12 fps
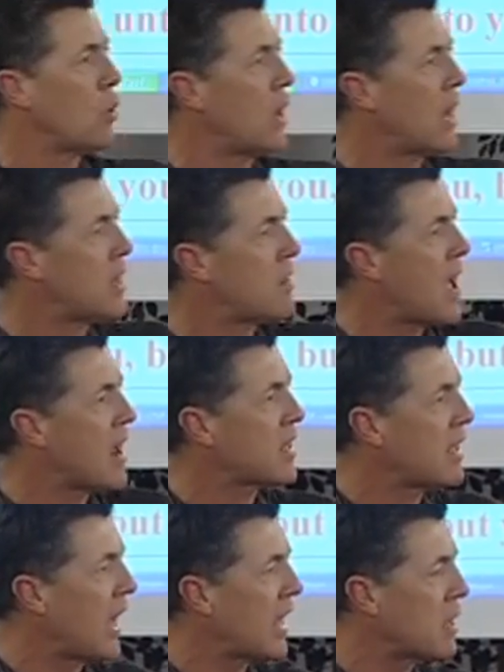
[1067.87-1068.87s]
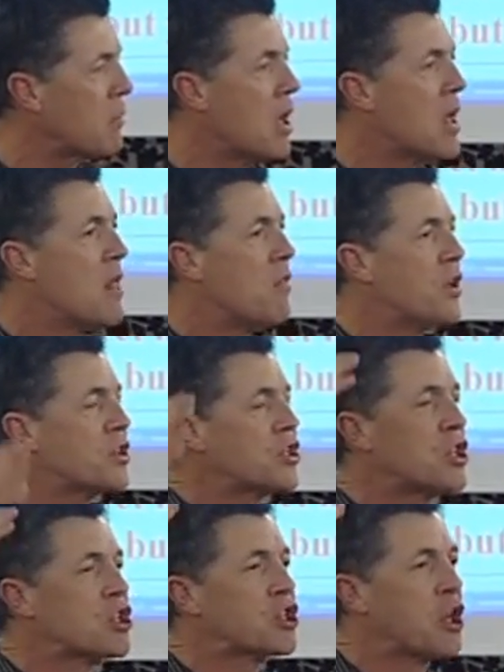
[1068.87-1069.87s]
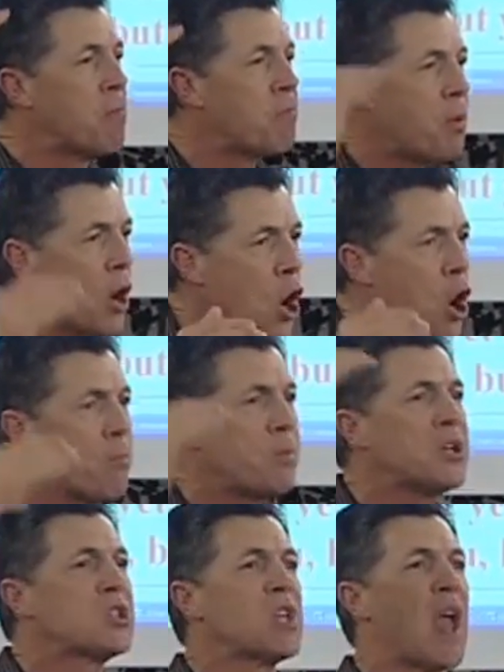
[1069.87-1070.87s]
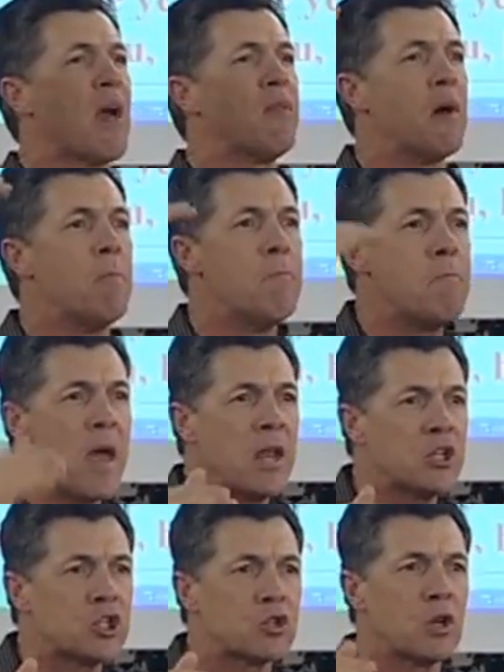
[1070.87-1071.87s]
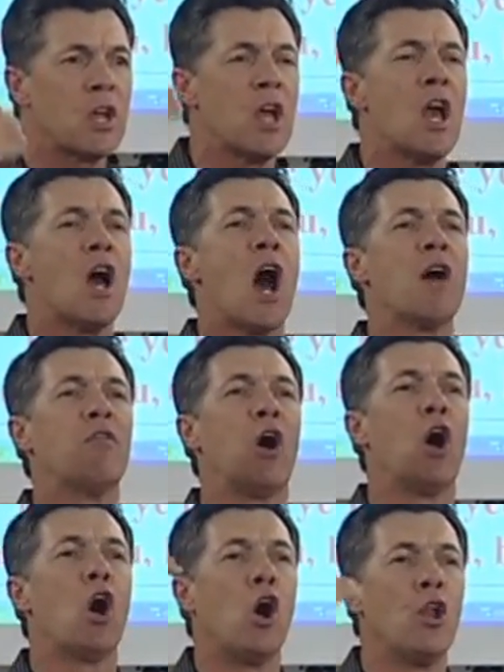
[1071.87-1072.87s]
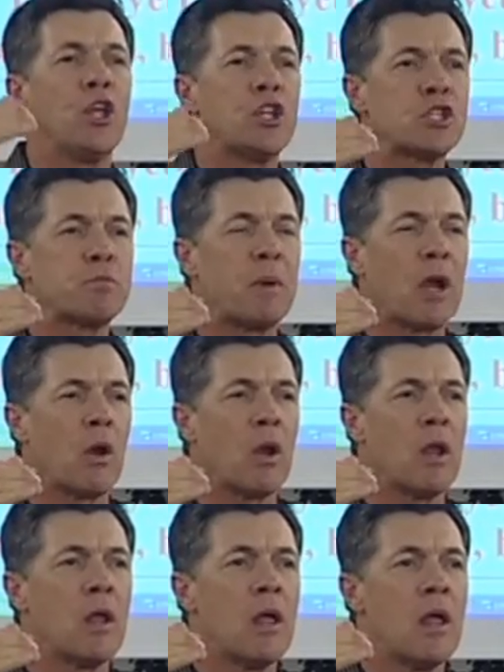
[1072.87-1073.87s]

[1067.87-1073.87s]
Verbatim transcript: into that kingdom. This is the purpose and the ministry of the Holy Spirit